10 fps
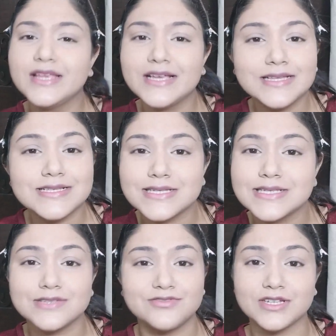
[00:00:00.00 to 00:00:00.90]
think this
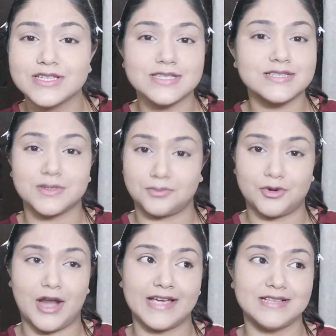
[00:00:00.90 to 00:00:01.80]
even is a
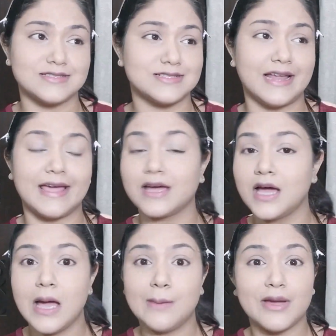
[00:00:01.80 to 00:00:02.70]
surprise, it's like
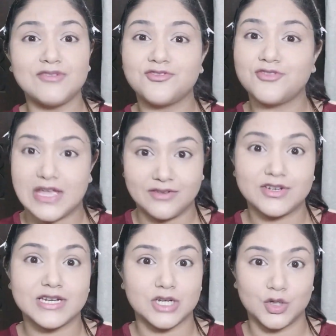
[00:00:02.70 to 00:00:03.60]
my
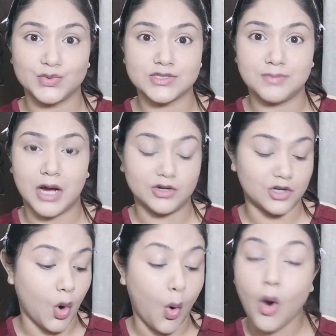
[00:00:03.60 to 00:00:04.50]
favorite loose
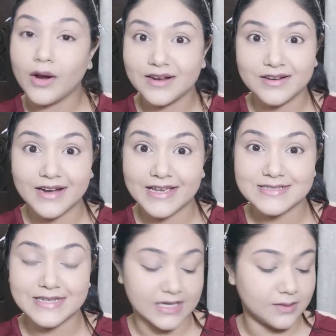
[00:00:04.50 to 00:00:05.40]
powder or under eye
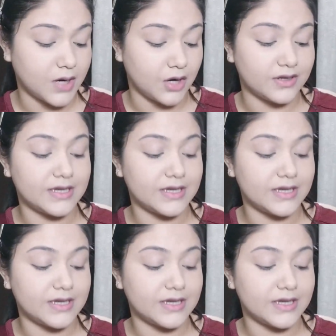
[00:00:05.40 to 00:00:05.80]
setting powder.